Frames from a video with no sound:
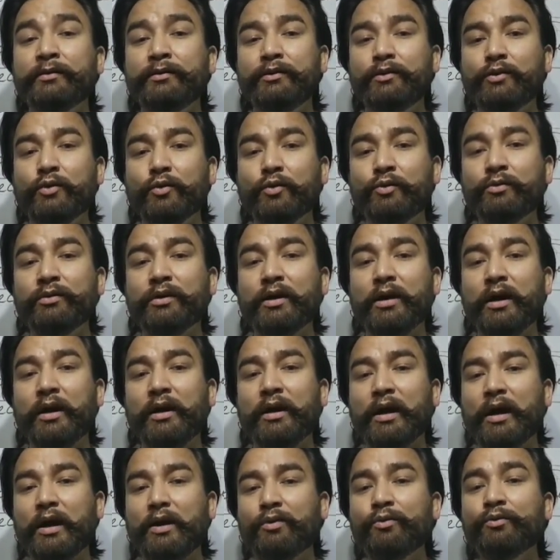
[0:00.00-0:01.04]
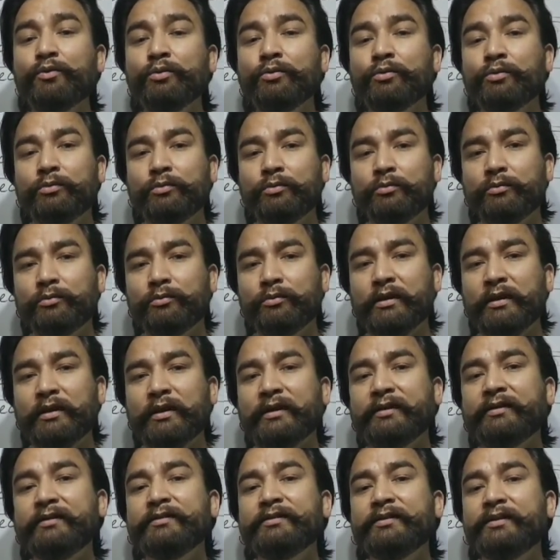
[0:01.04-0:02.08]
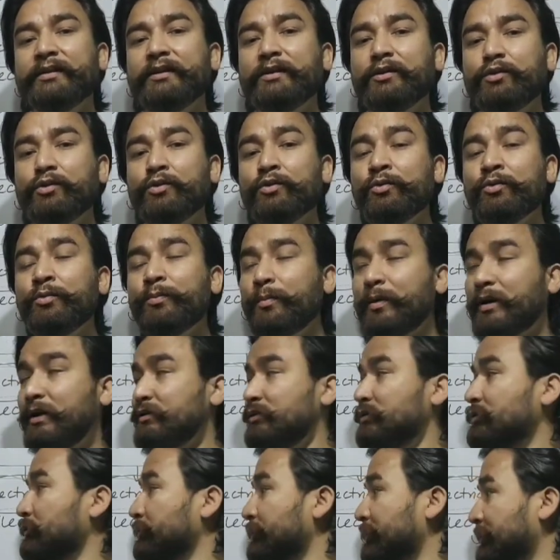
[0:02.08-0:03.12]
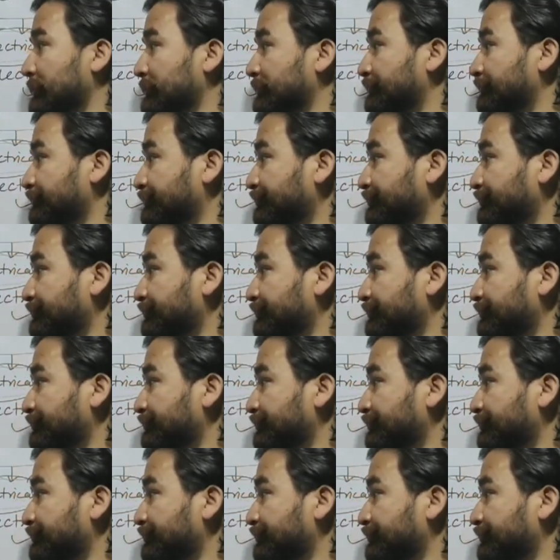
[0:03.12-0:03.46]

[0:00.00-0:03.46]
don't allow the electricity to pass through them.